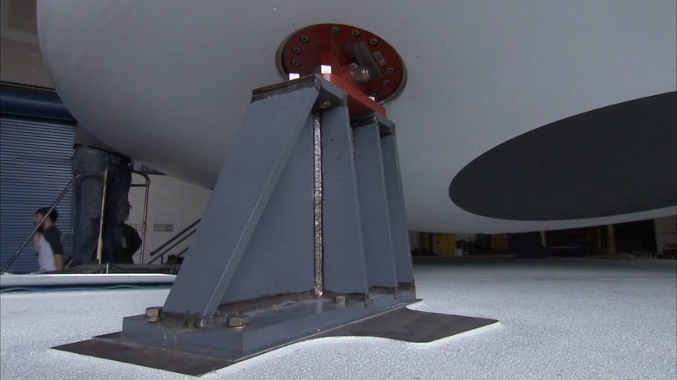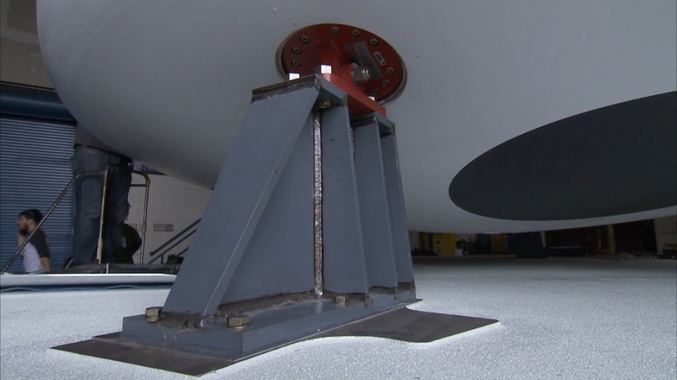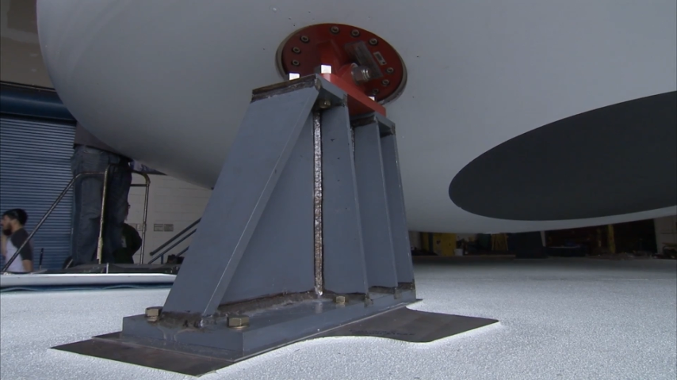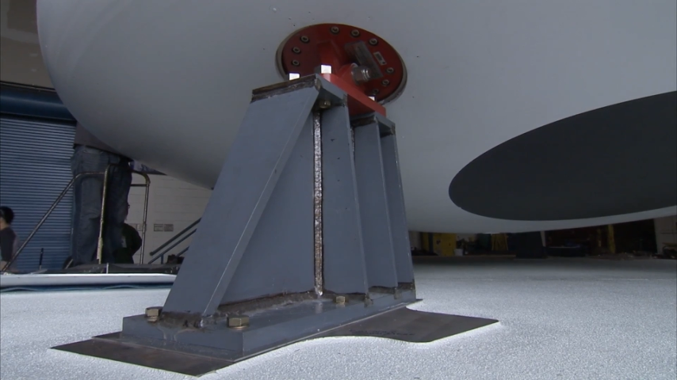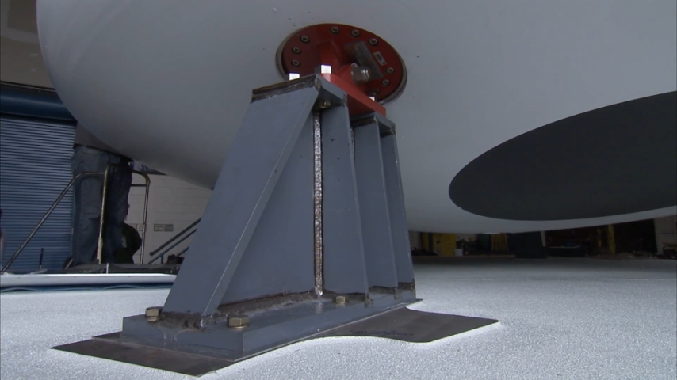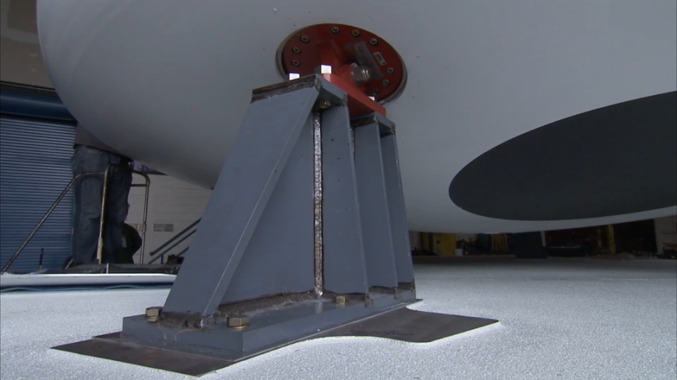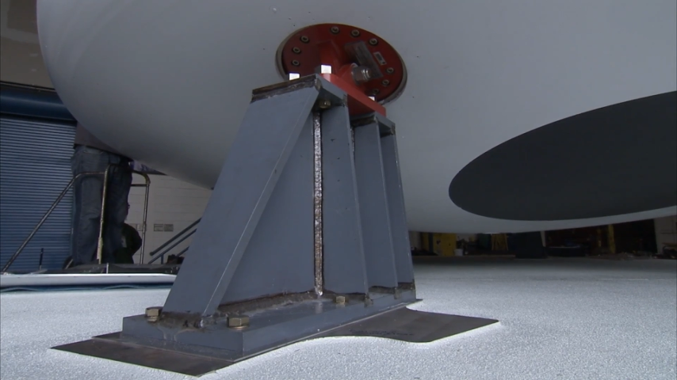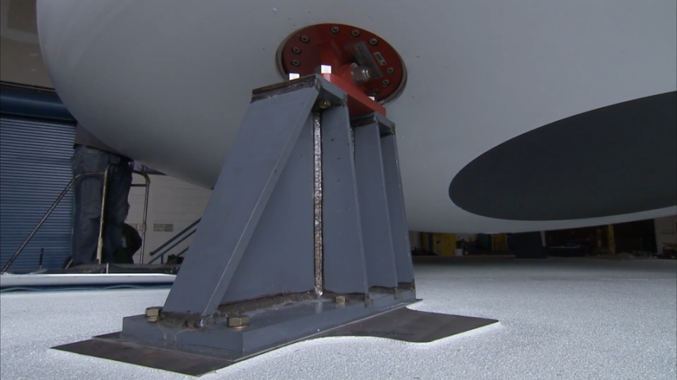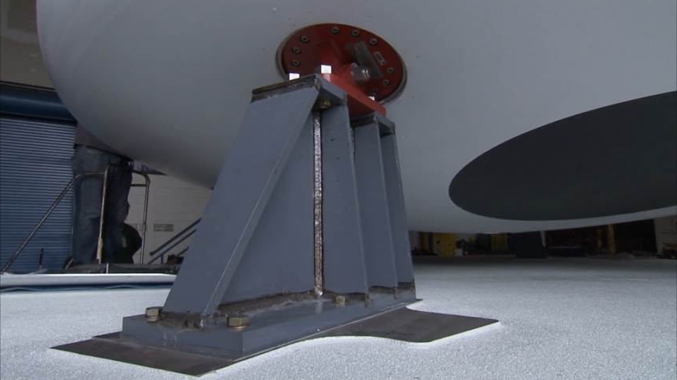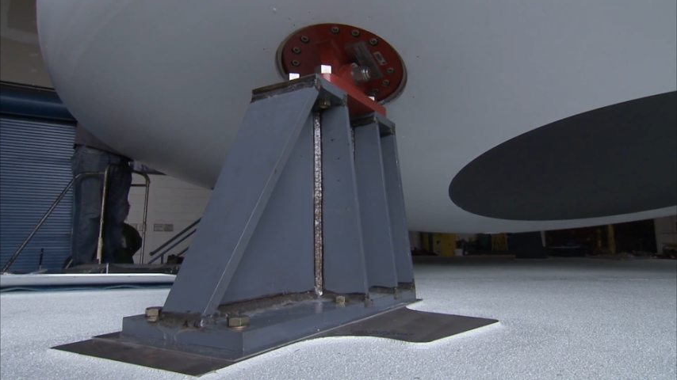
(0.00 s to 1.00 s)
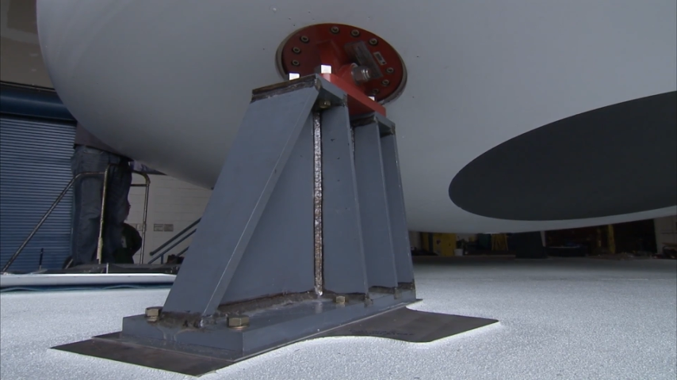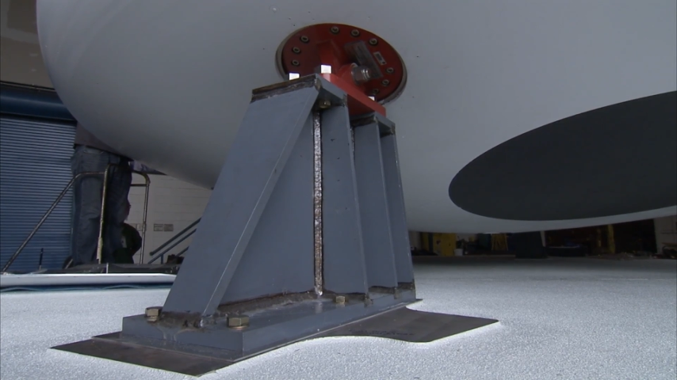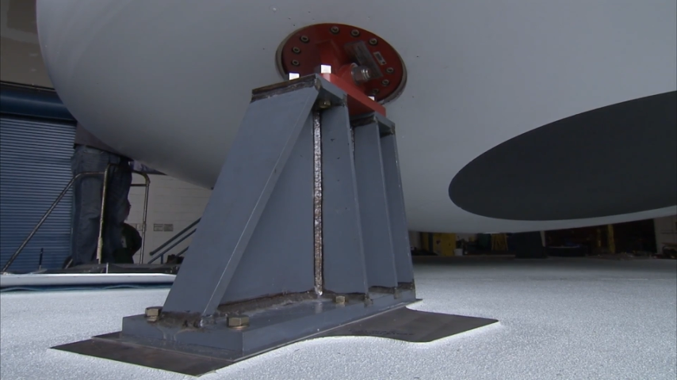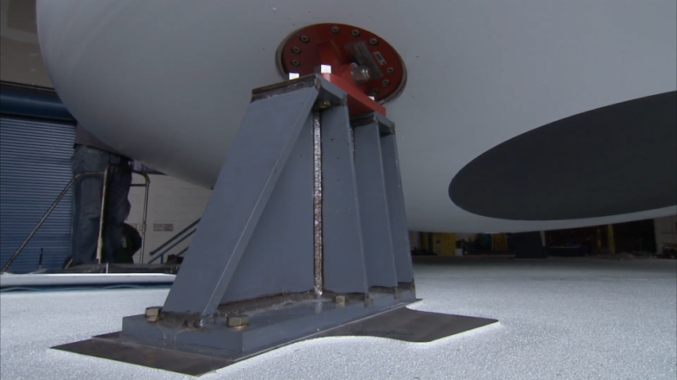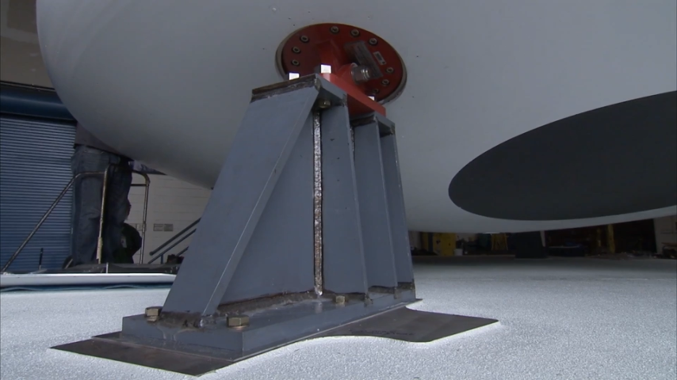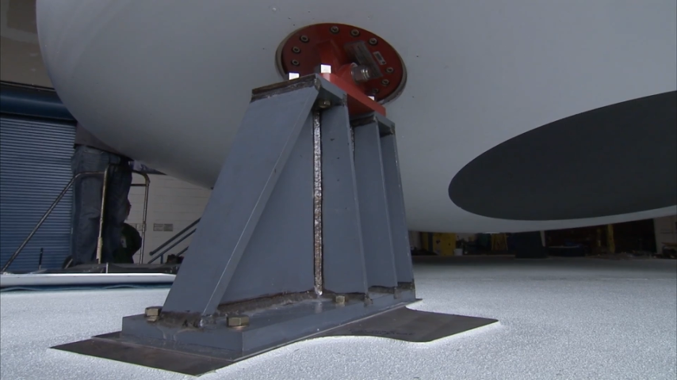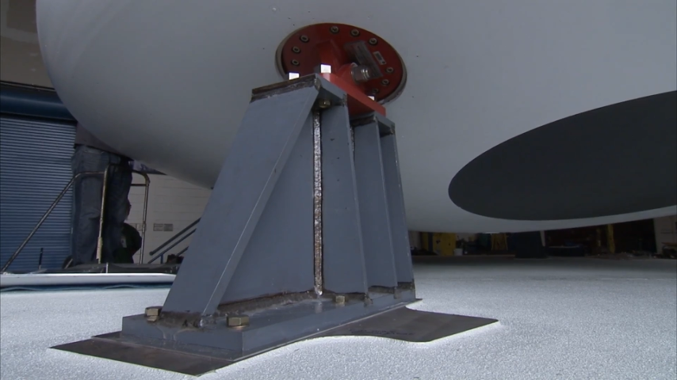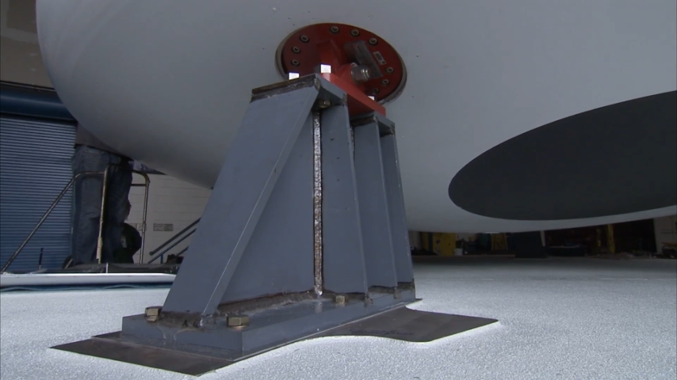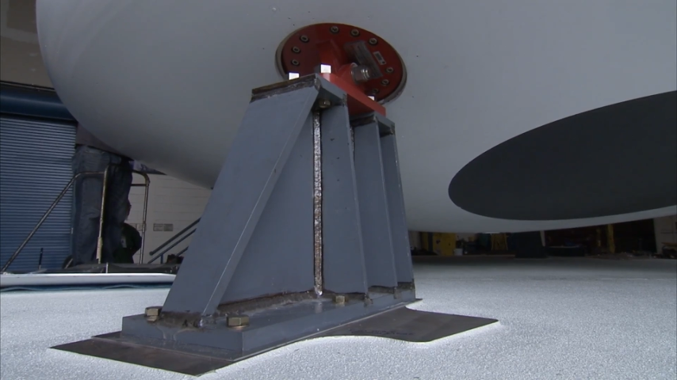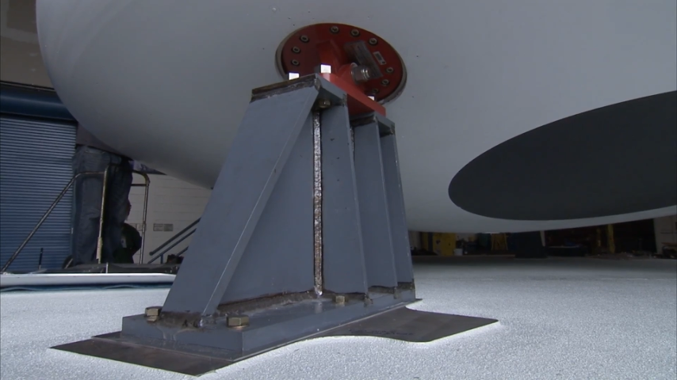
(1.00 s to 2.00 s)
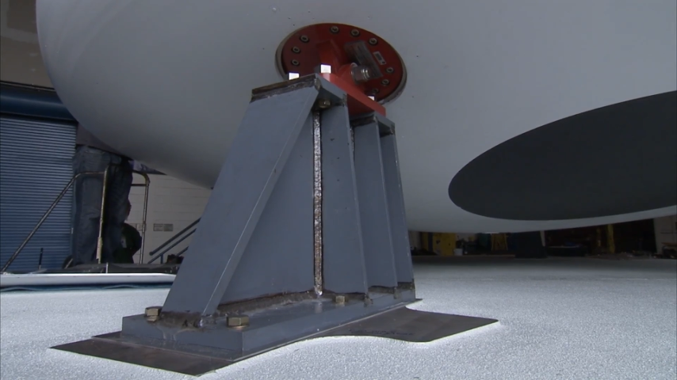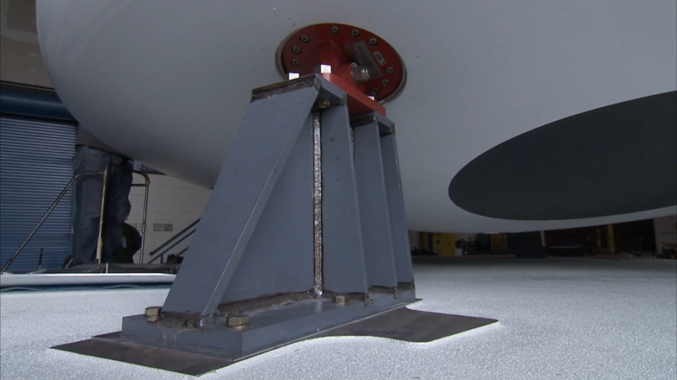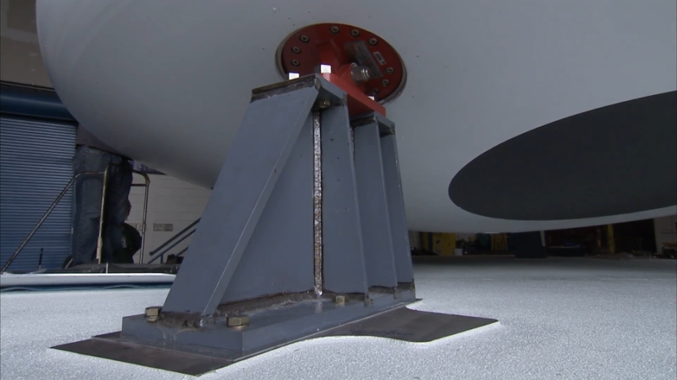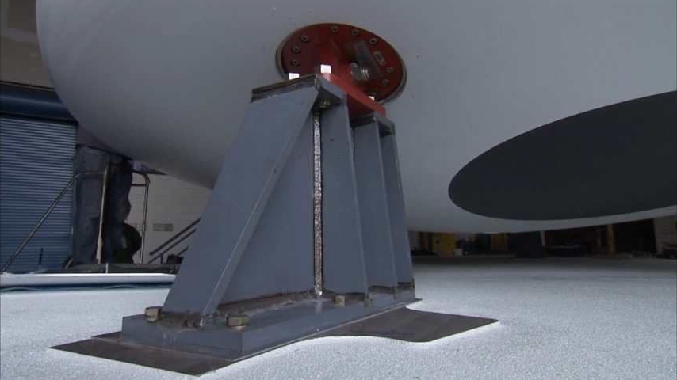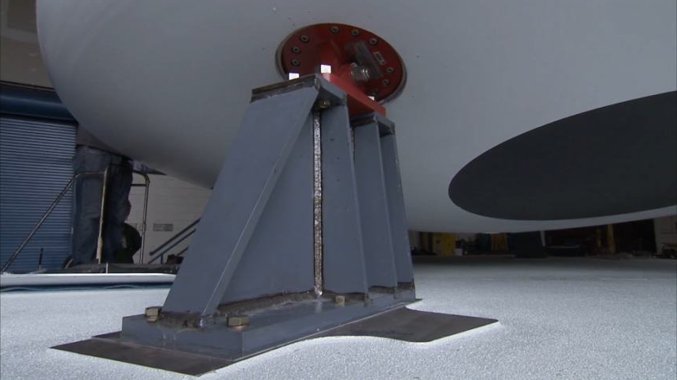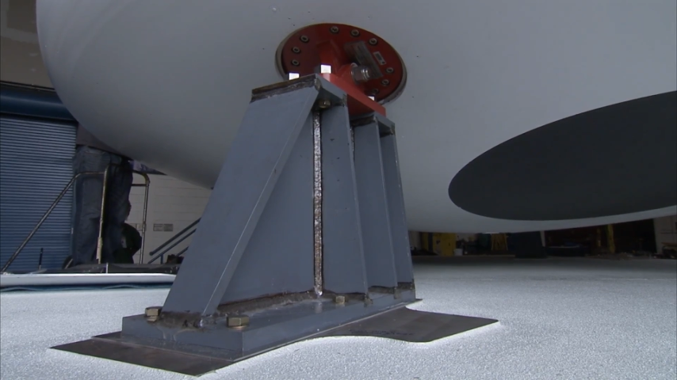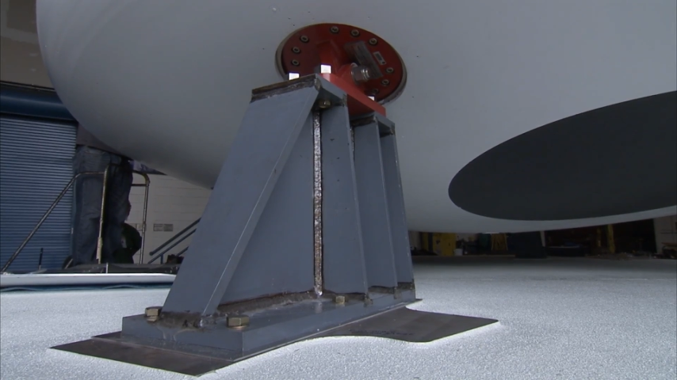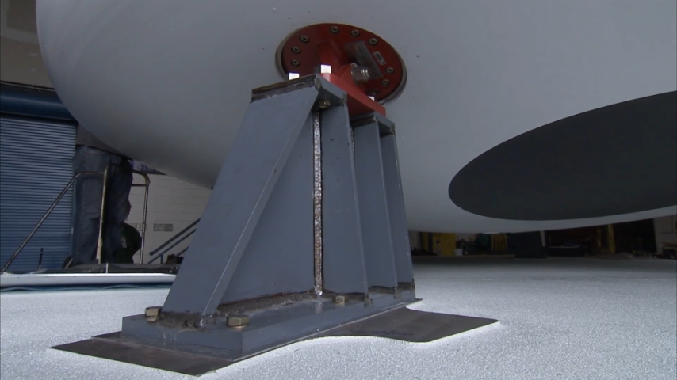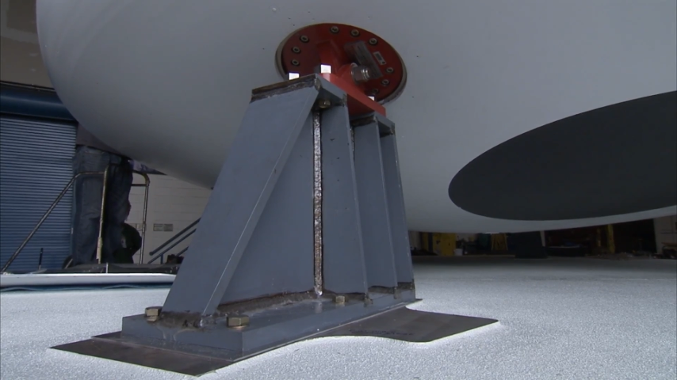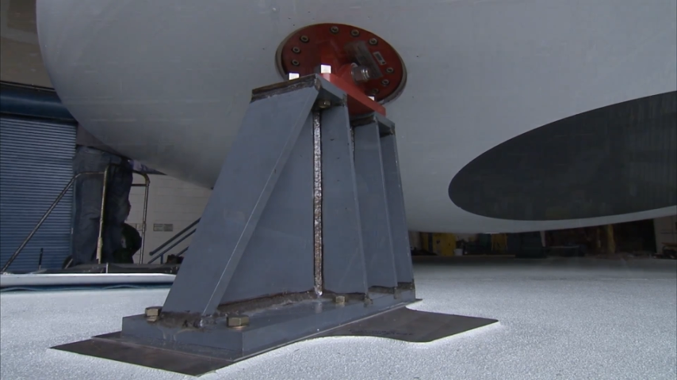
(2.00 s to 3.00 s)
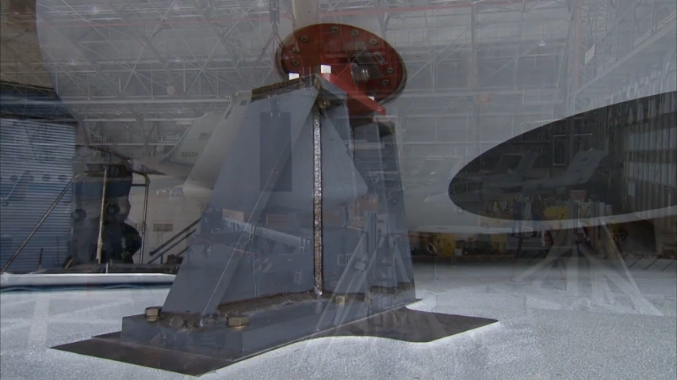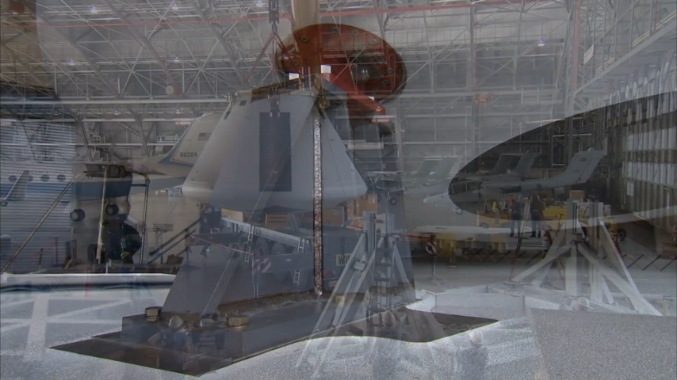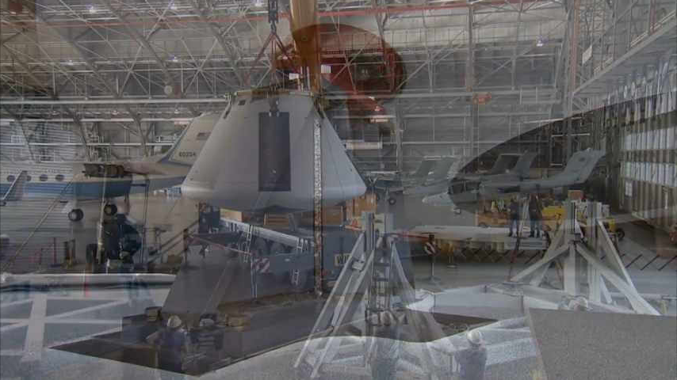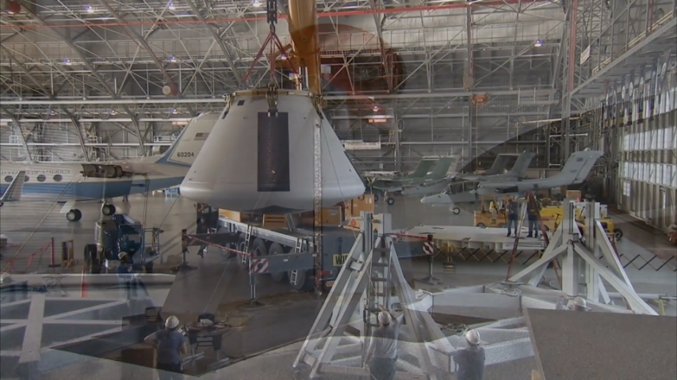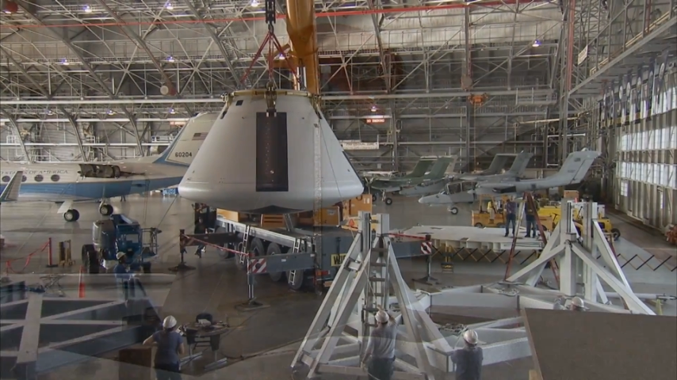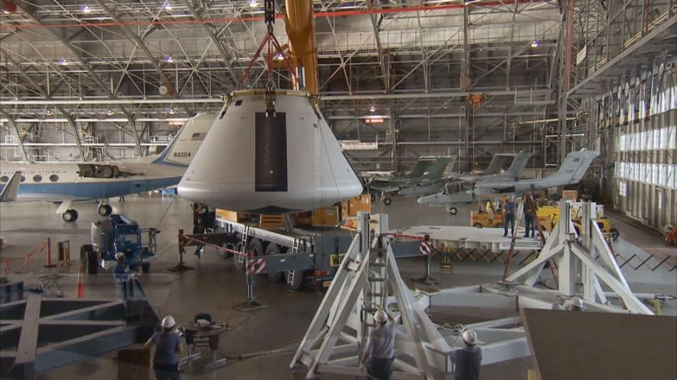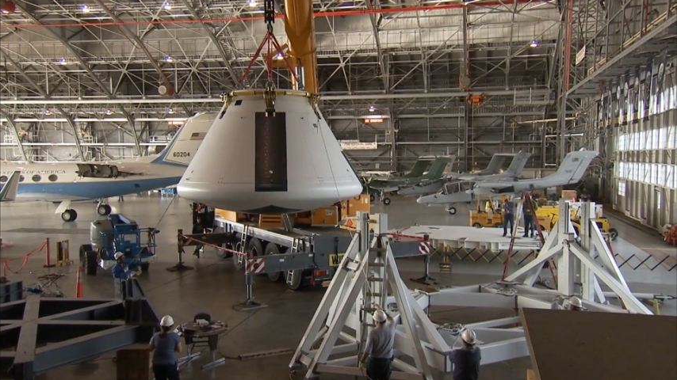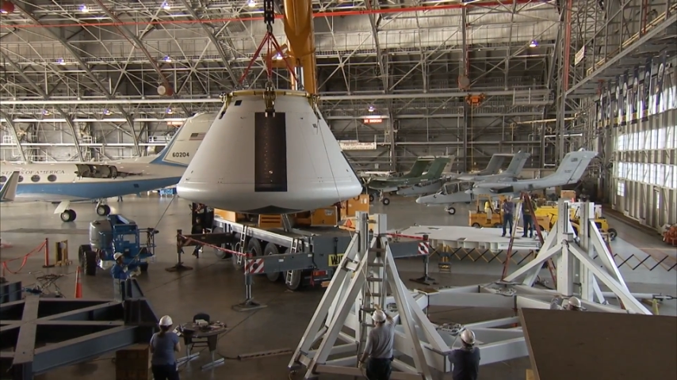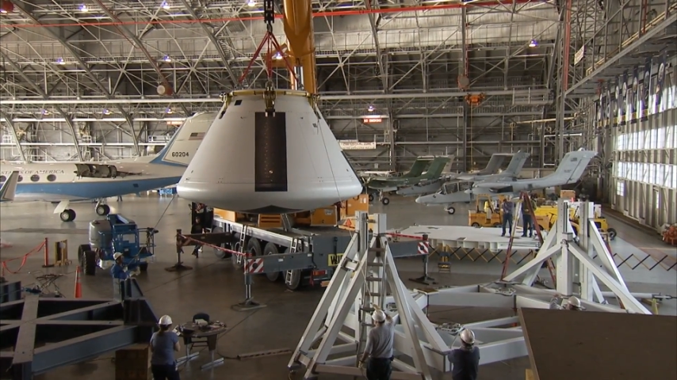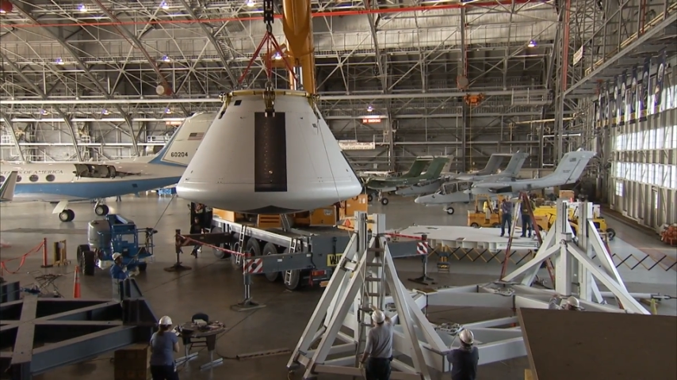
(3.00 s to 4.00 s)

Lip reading: Nobody's mouth can be seen.